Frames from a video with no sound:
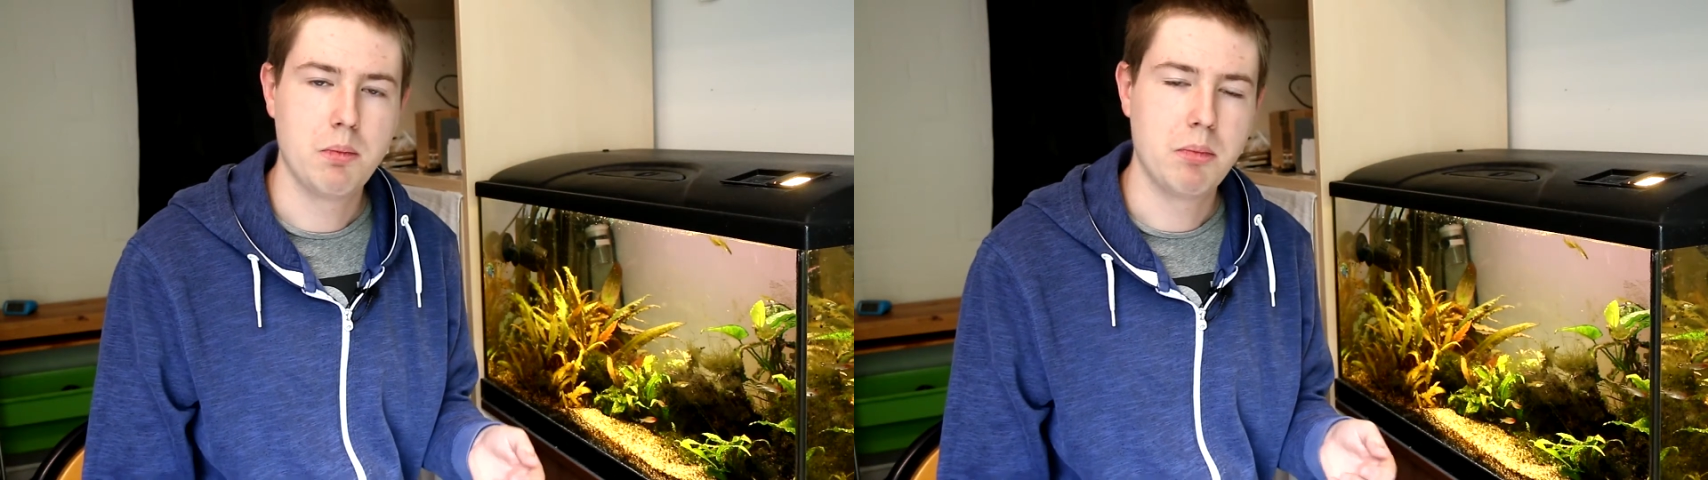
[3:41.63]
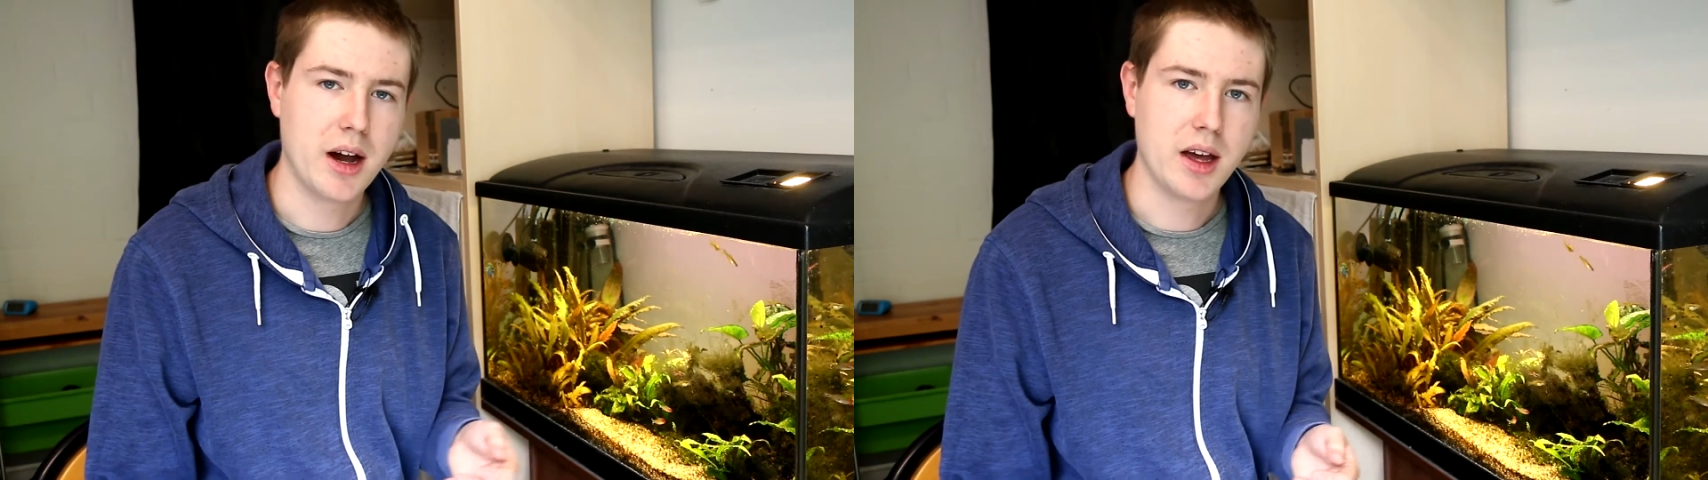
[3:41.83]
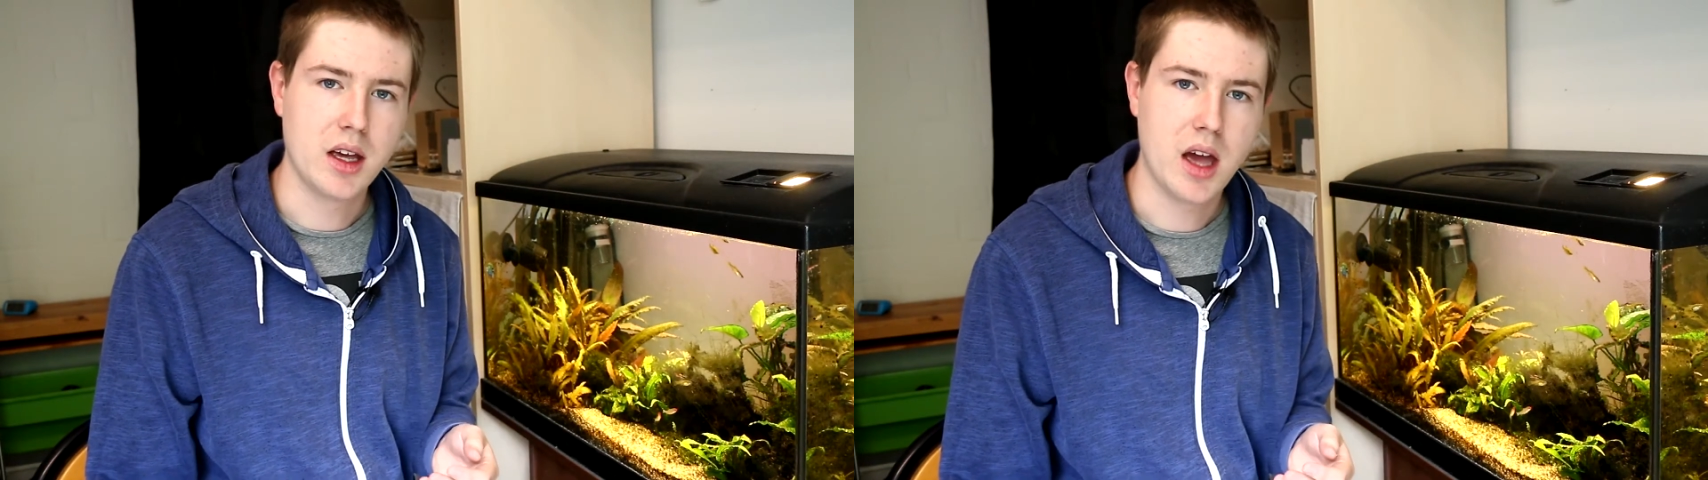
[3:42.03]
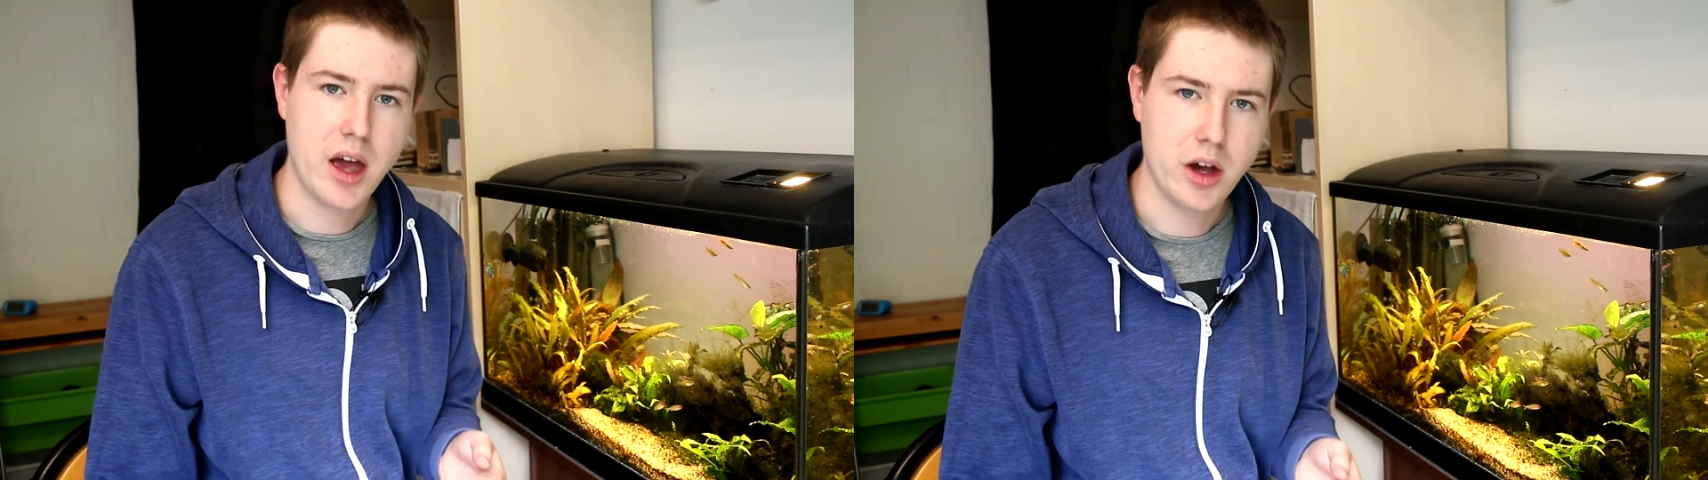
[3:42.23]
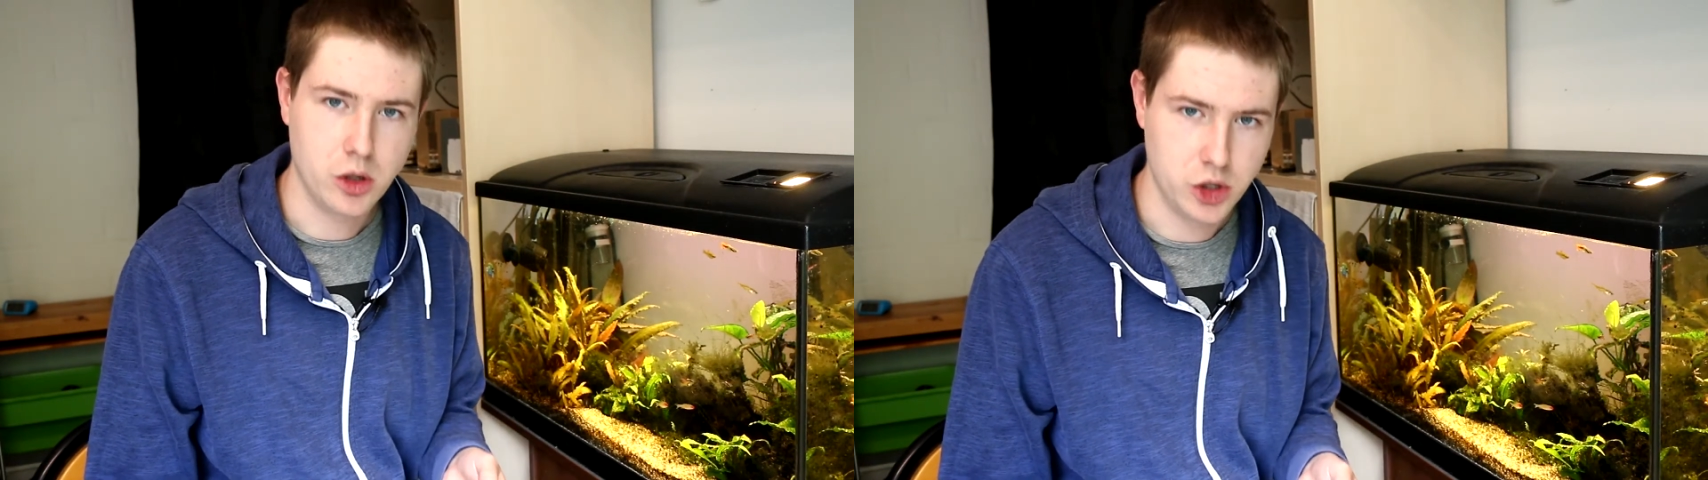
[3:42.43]
by
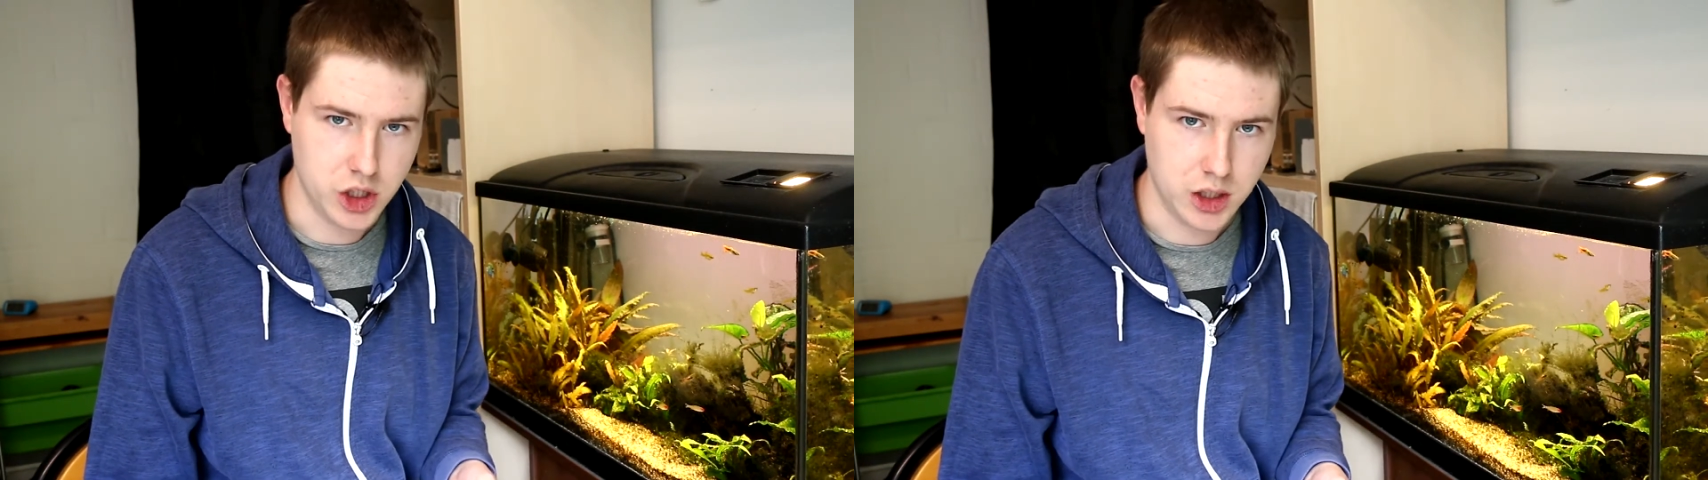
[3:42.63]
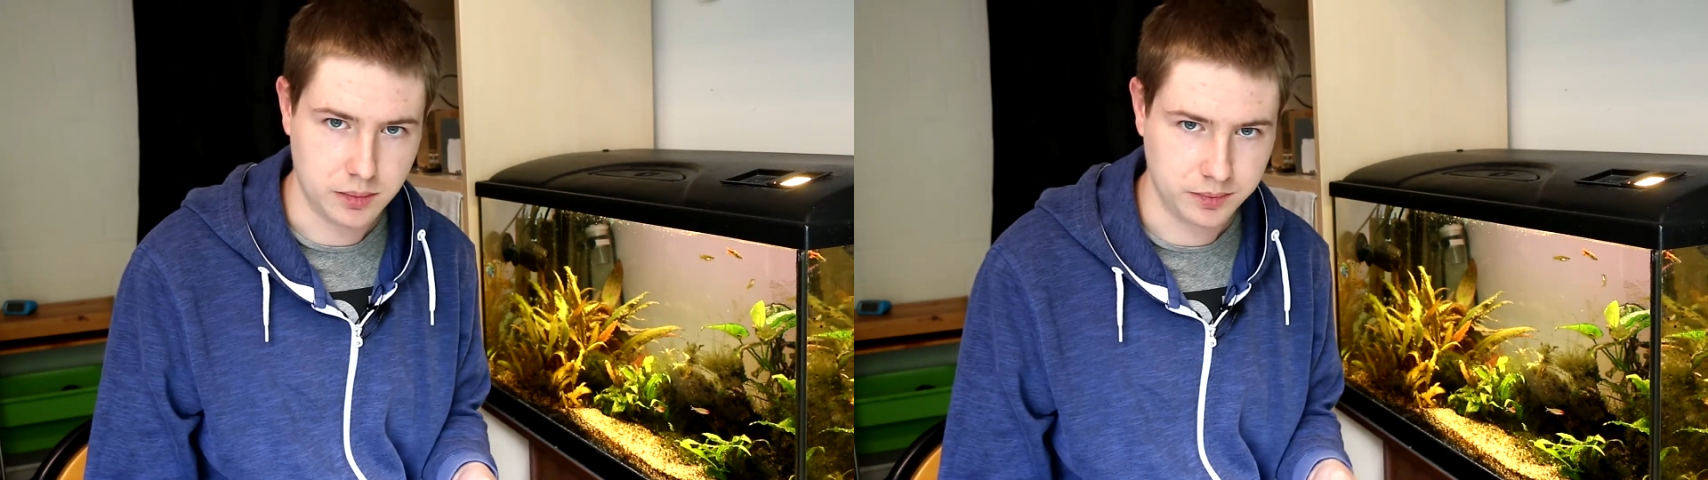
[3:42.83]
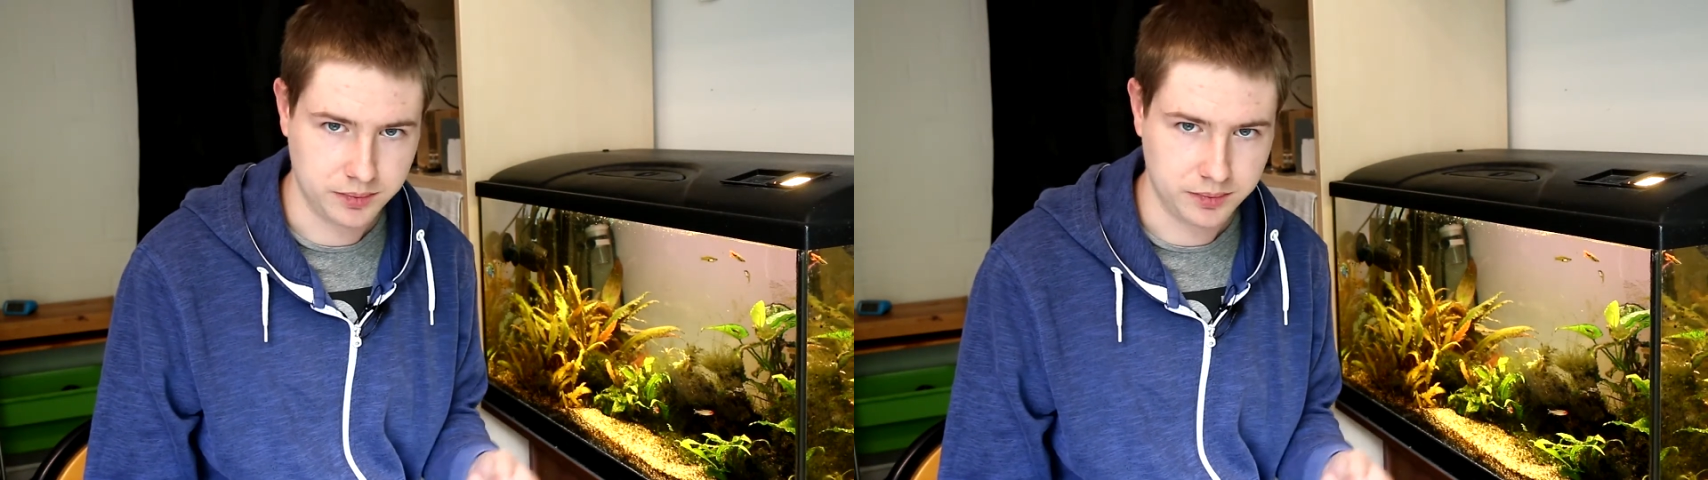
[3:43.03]
algae.